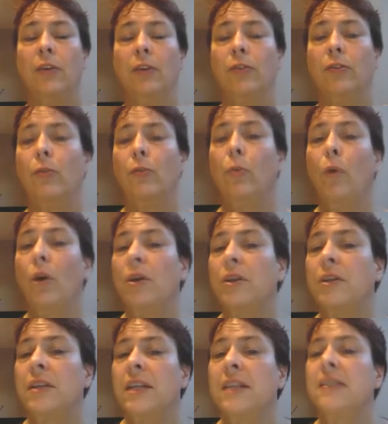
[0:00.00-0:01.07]
So
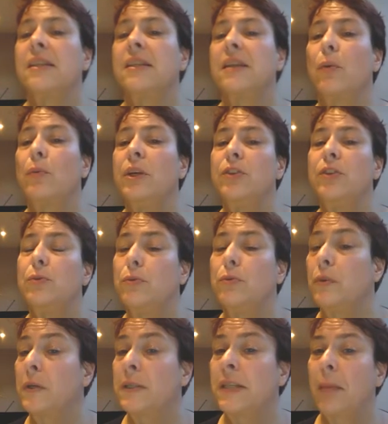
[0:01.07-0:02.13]
what is it that we do,
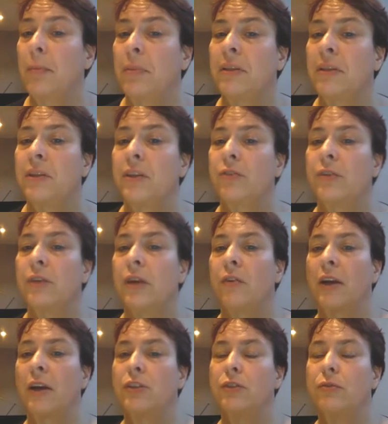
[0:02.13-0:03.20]
for example, in the
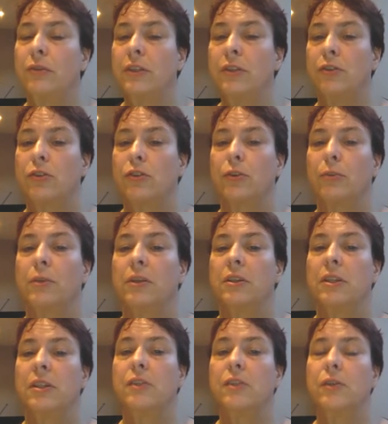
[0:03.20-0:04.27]
graduate research
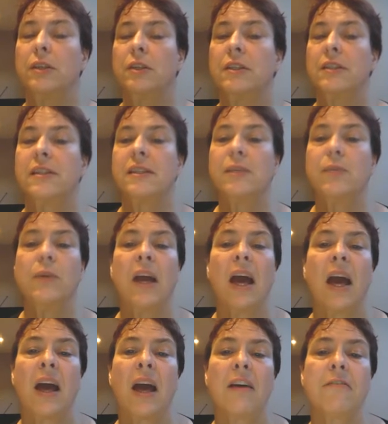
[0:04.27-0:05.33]
community? So you can see we
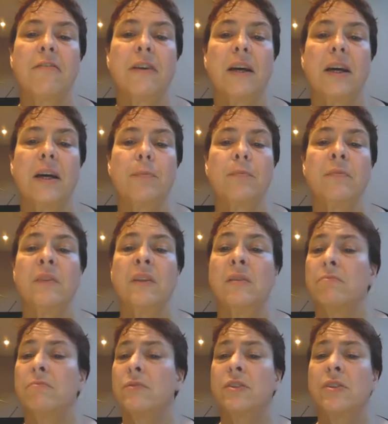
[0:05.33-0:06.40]
have
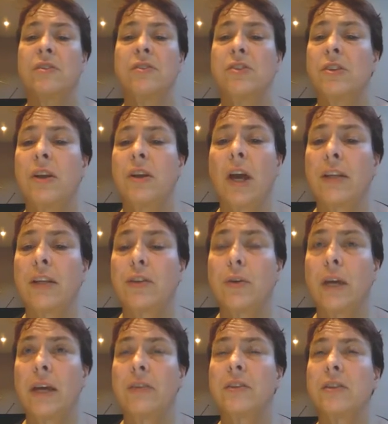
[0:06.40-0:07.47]

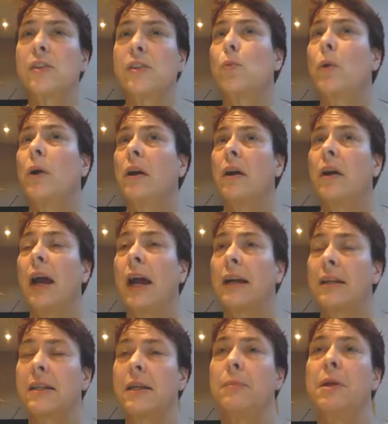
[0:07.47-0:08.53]
get-togethers where
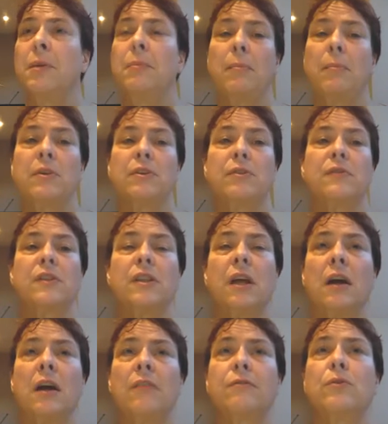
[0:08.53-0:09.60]
academic members of
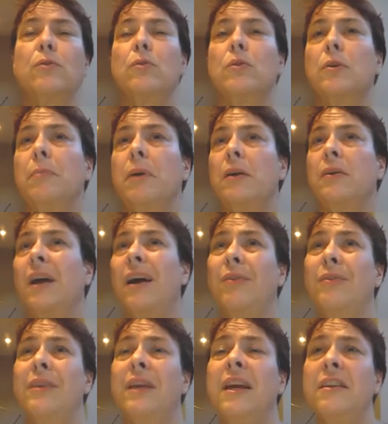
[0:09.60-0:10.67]
staff talk about
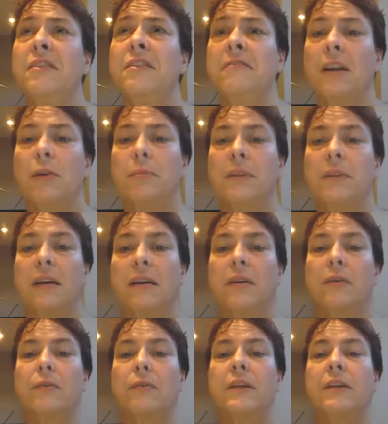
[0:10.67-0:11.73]
how they developed their
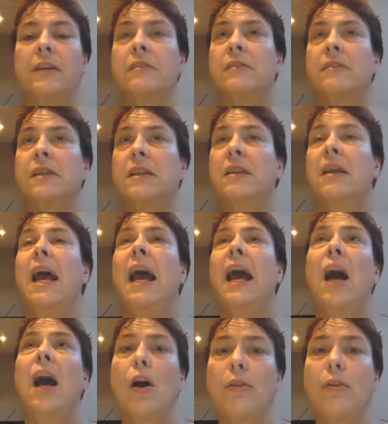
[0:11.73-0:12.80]
careers and
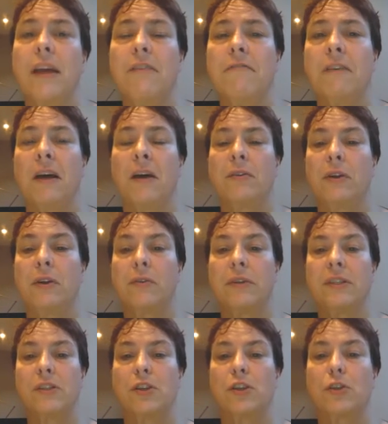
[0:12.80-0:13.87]
how they found their
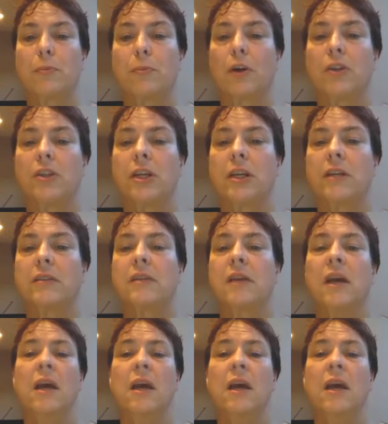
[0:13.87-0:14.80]
research projects.